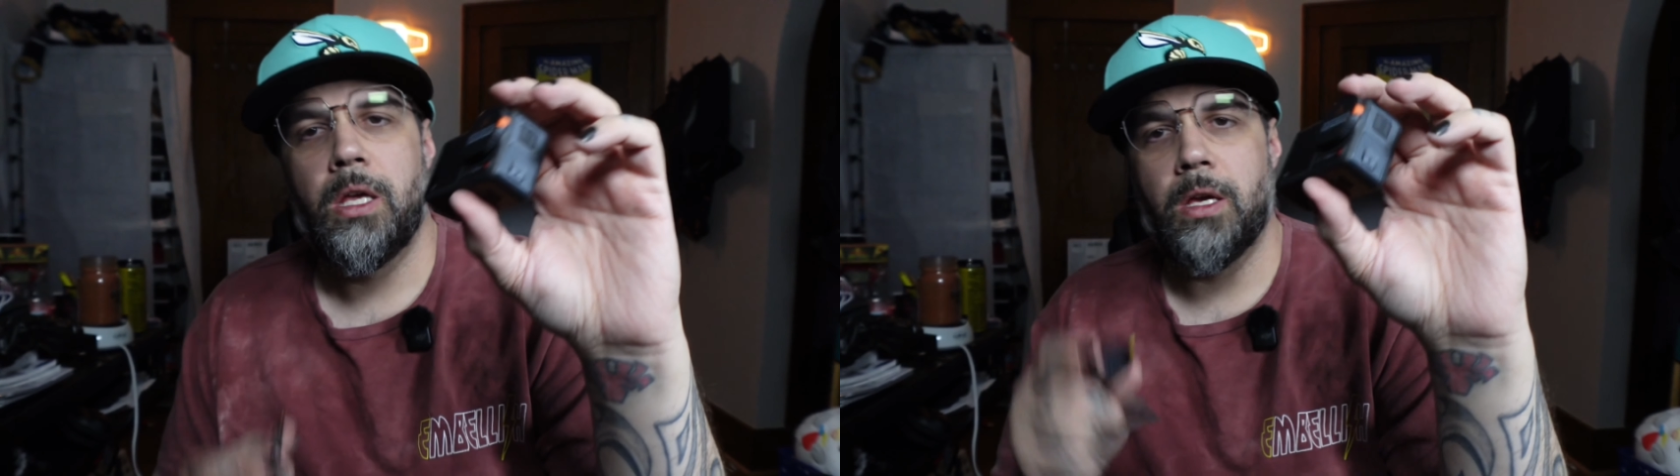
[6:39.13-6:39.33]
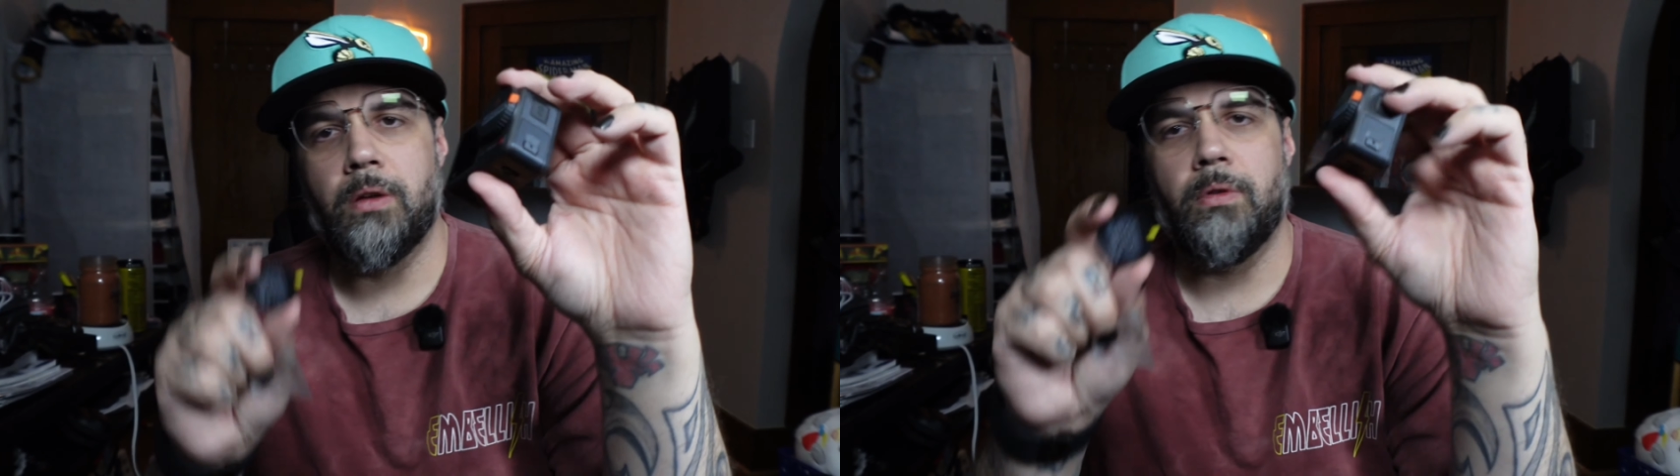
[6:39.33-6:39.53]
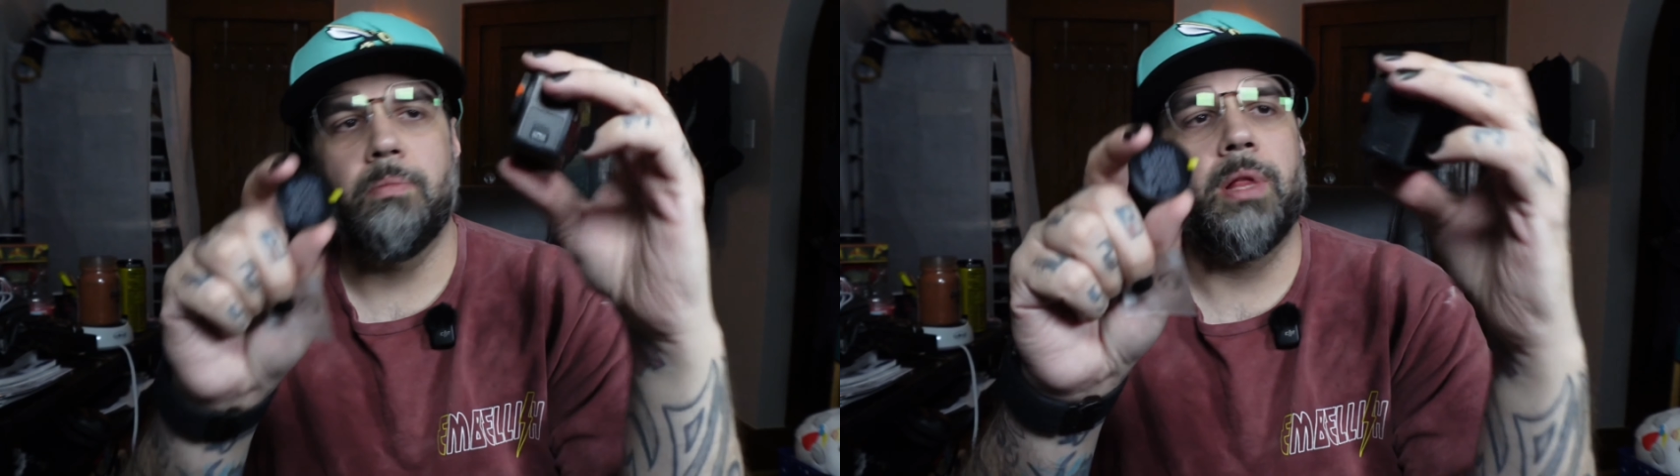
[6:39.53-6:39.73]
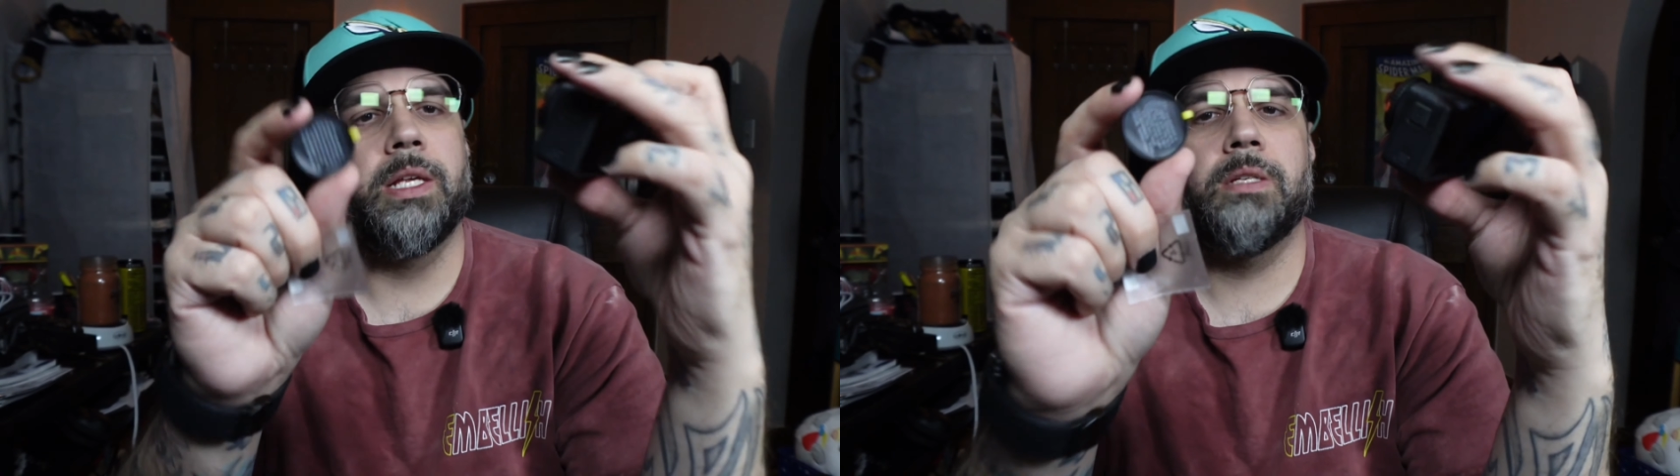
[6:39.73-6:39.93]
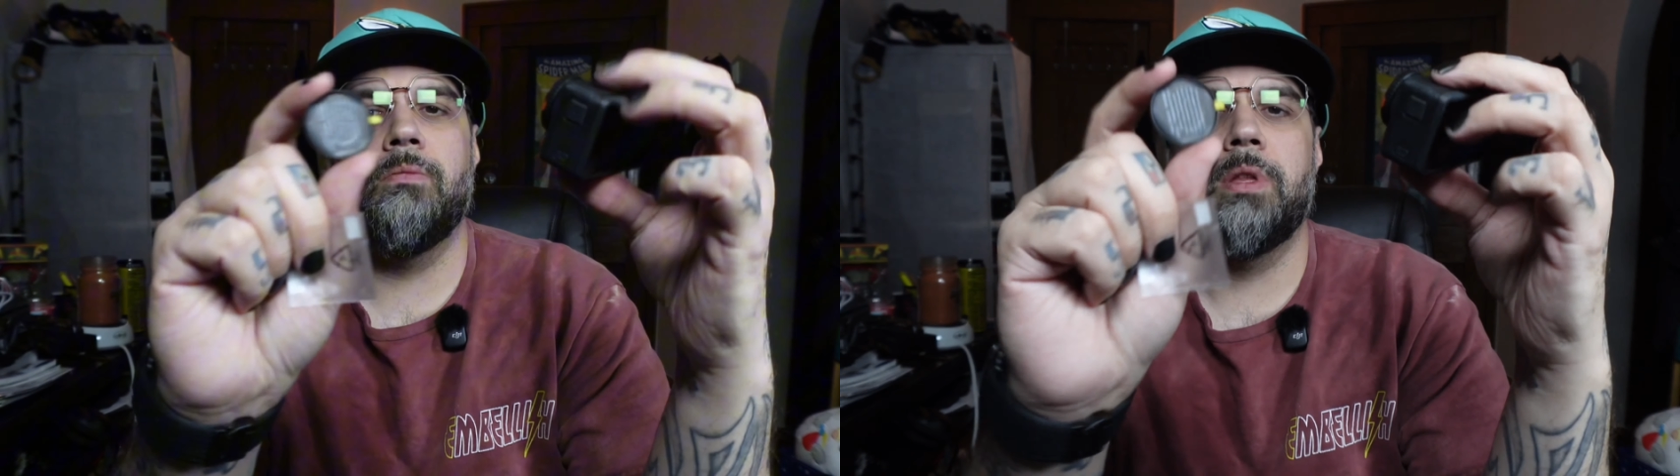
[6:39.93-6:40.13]
you can
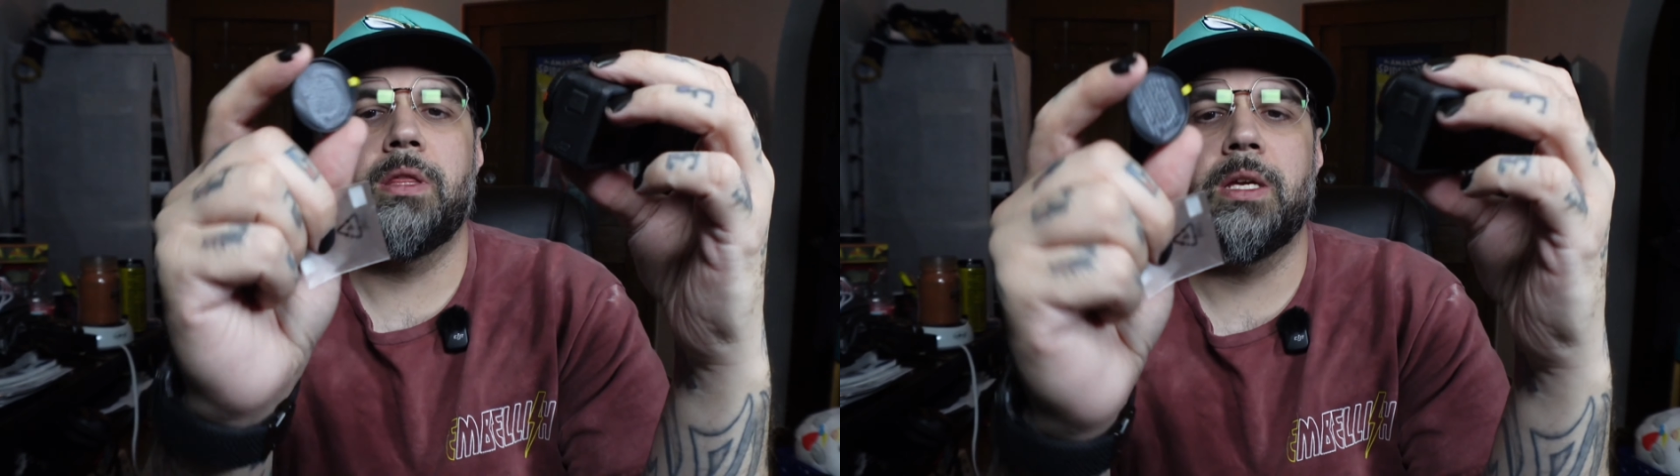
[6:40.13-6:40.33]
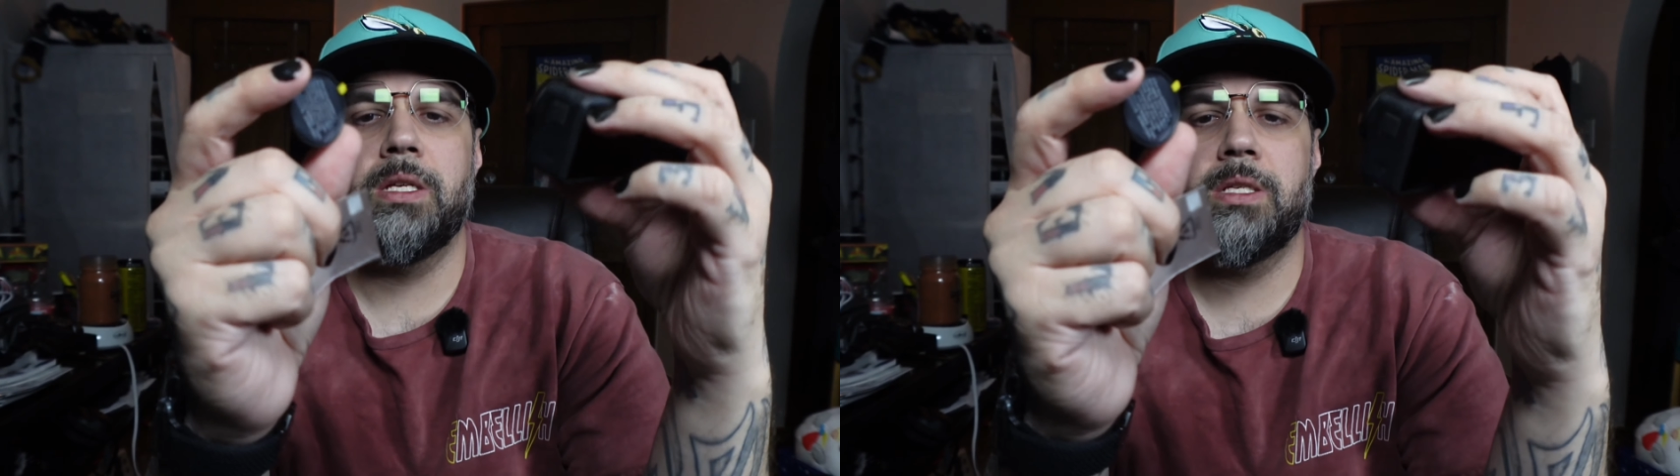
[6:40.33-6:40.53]
replace it with this